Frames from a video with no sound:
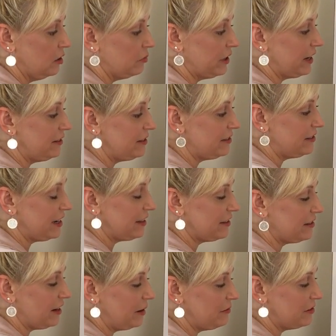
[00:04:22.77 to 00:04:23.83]
Because he's taken
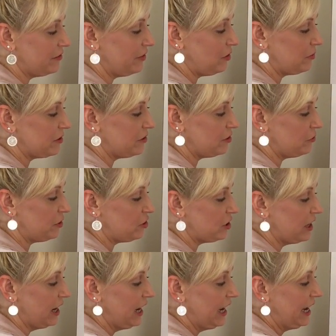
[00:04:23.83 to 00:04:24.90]
the time to develop his
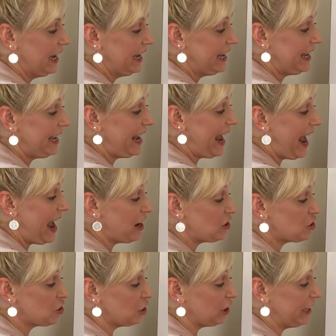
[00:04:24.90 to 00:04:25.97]
intuition, he
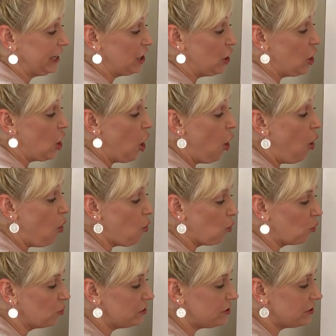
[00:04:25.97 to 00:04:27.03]
actually
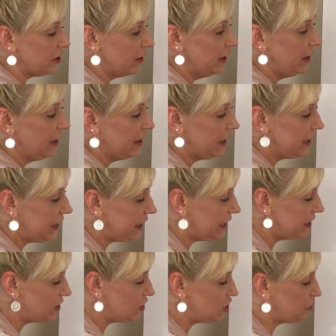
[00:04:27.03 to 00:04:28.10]
knows
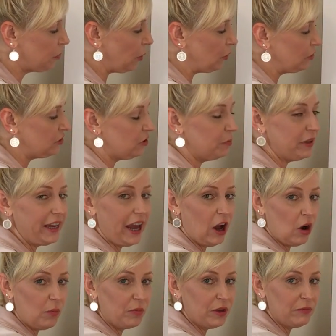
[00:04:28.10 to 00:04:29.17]
he's supposed to be
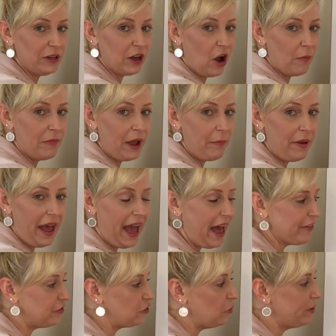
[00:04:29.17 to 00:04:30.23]
helping me on my
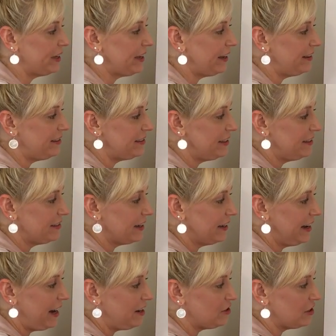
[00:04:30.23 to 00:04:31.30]
path. So because his
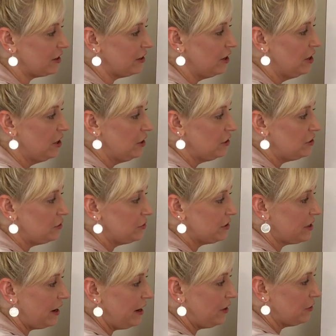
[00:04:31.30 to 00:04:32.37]
connection to
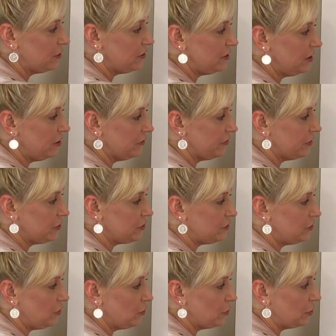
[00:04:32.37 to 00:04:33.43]
his higher self is
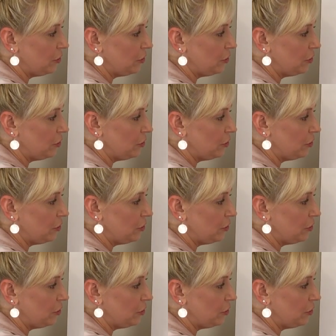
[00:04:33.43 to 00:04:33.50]
so